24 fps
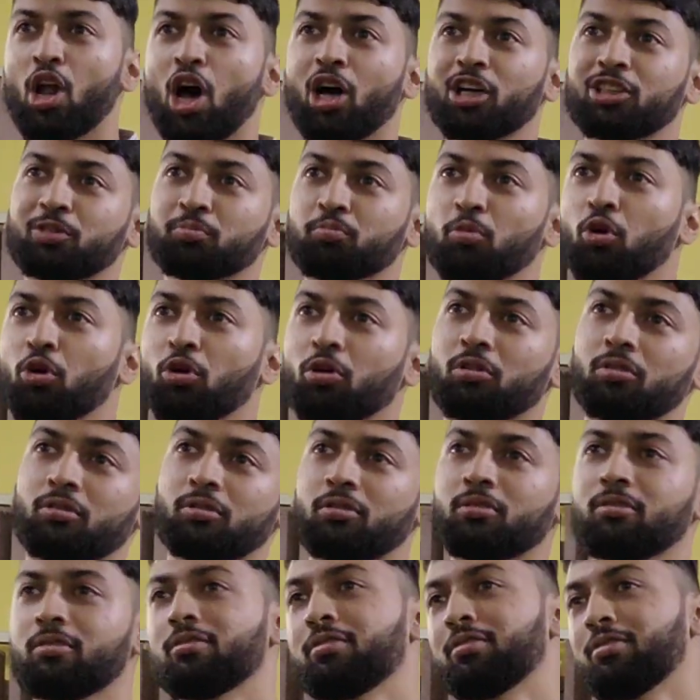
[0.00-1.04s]
lost more.
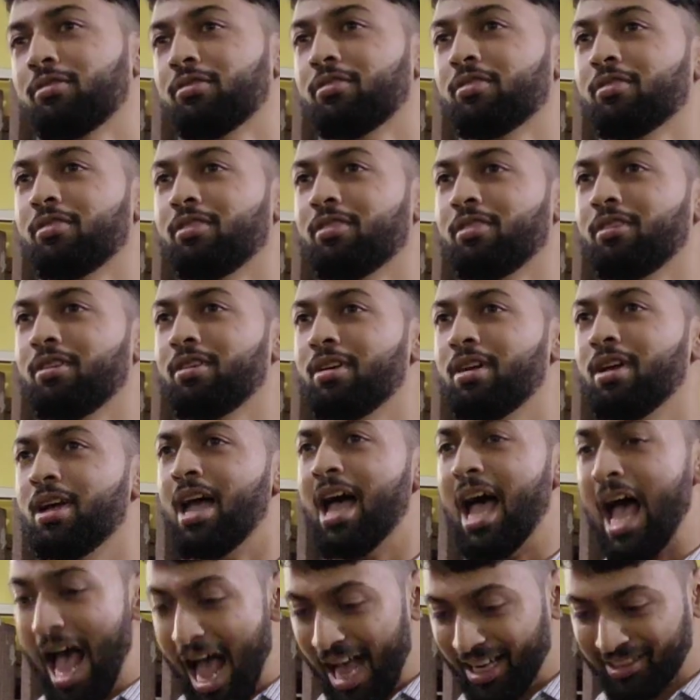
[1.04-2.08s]

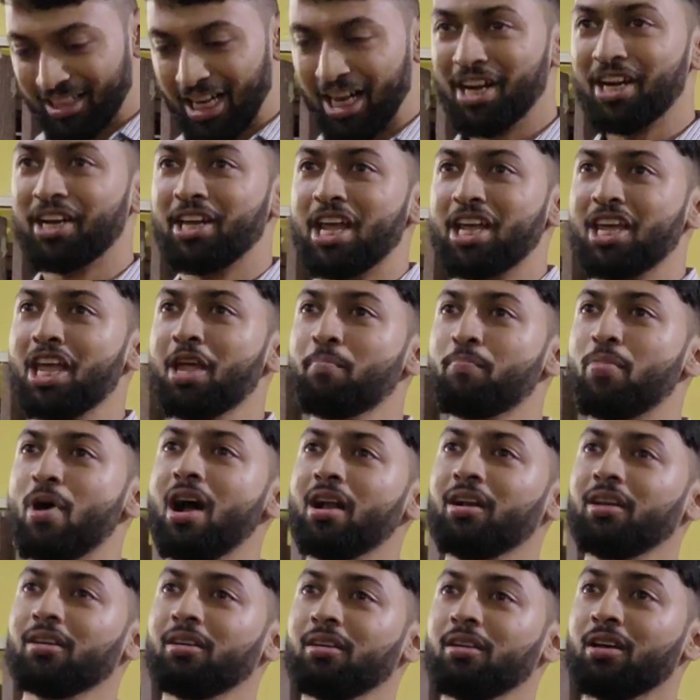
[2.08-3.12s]
I started taking
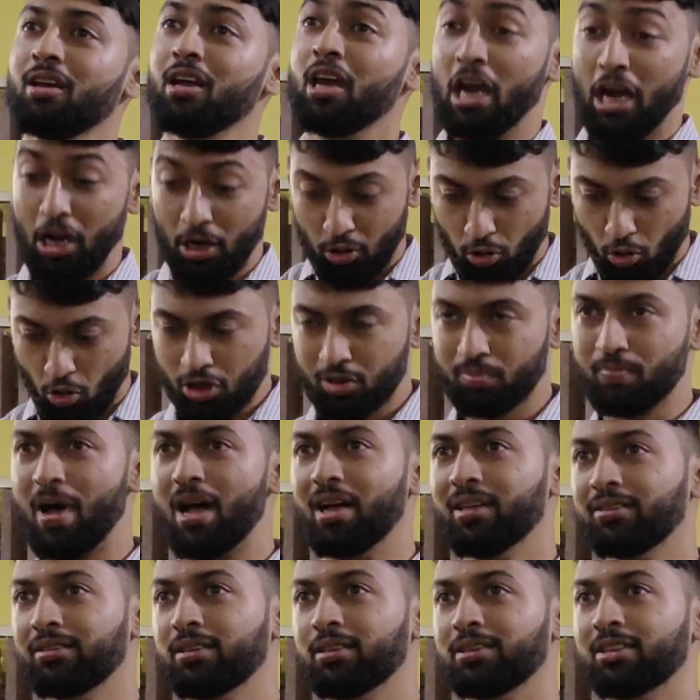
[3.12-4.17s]
part in
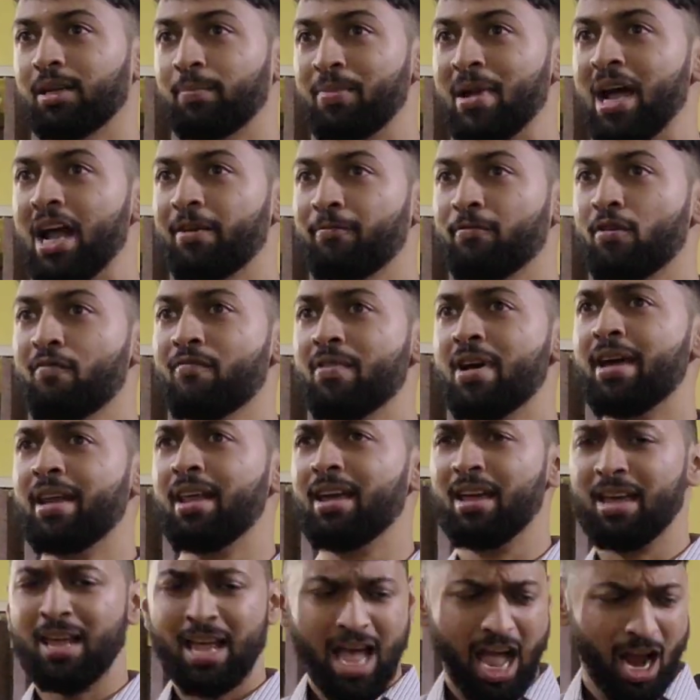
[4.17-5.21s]
Toastmasters, a platform
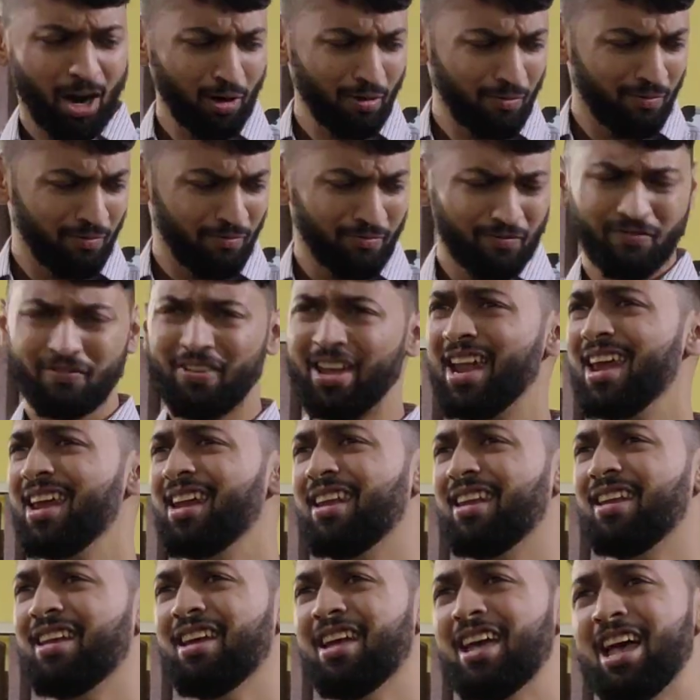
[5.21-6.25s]
where I could
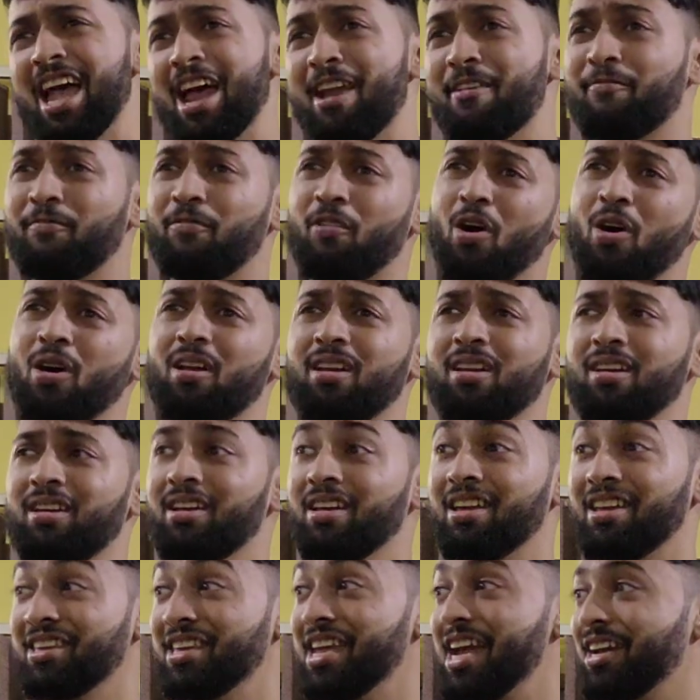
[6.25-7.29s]
fail and fall,
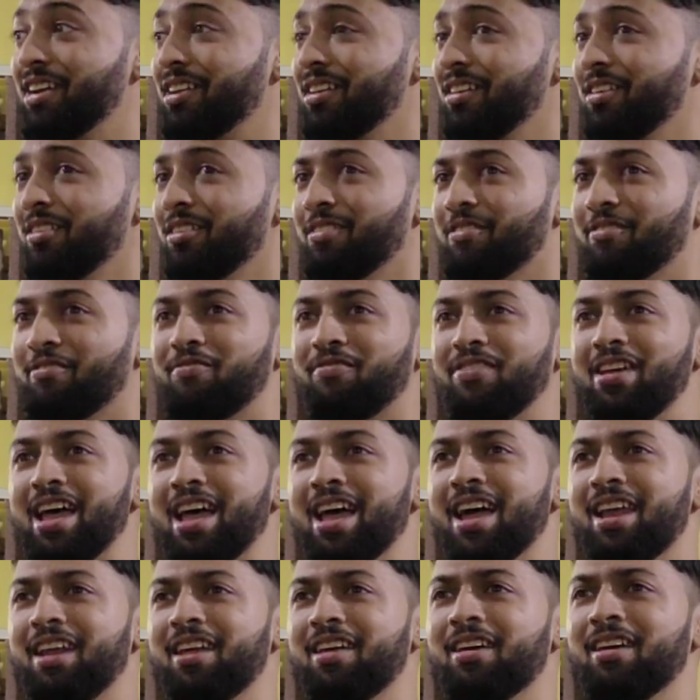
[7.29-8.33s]
yet
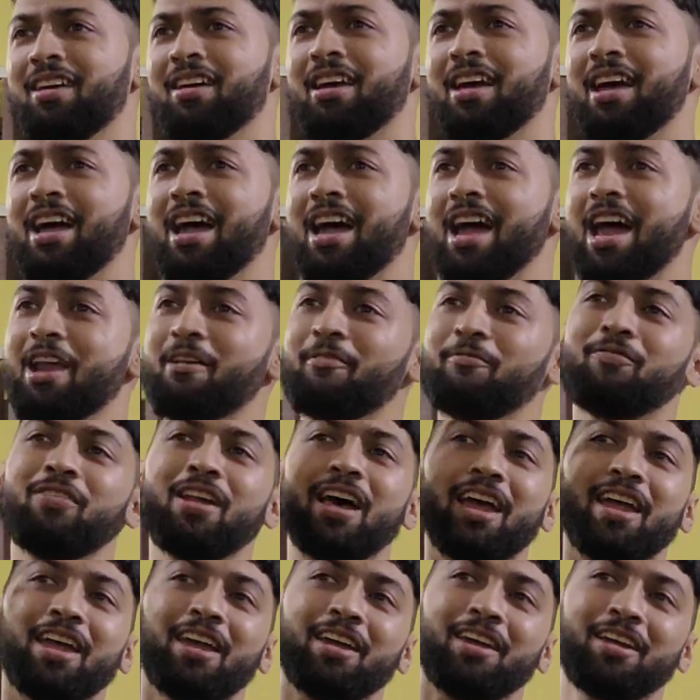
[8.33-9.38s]
flare and
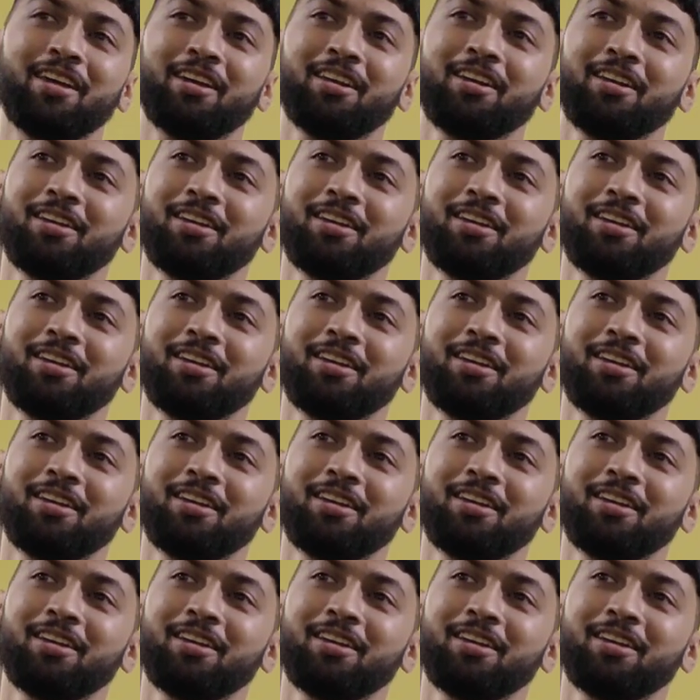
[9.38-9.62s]
fly.